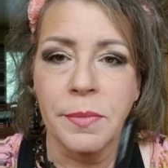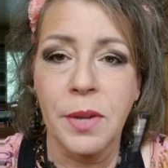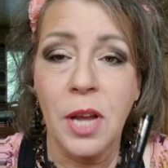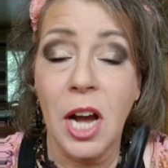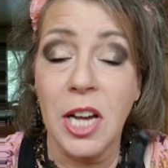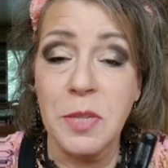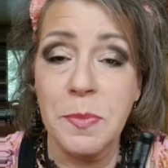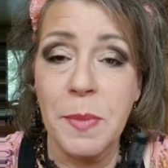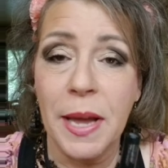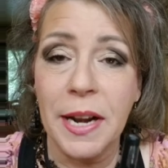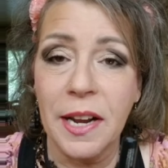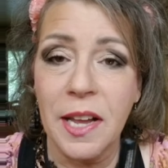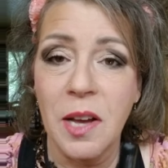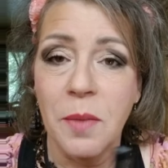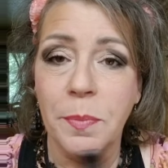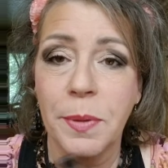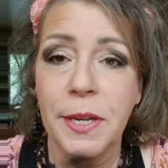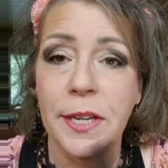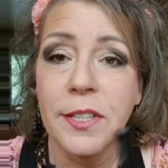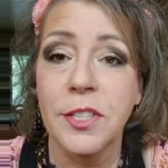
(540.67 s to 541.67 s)
cosmetic
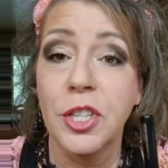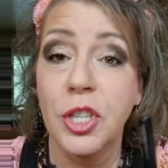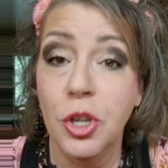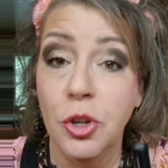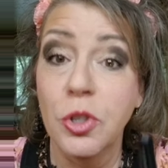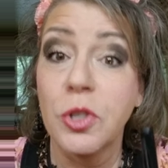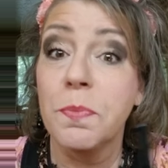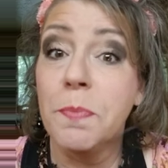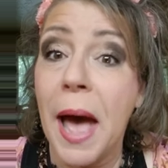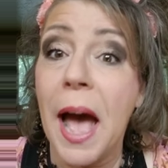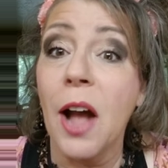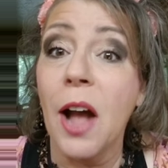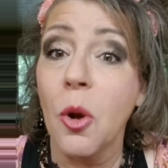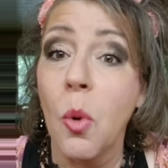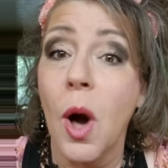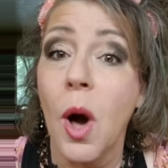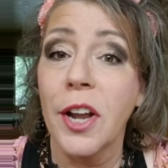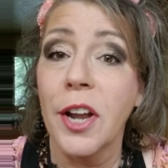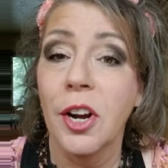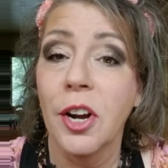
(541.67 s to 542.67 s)
companies use bat
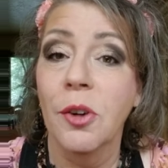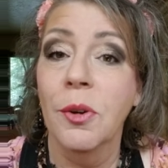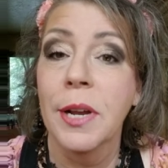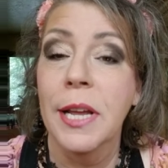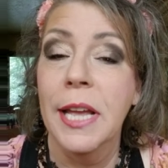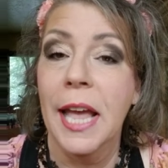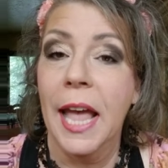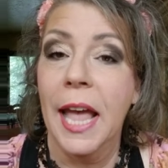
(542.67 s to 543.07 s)
guano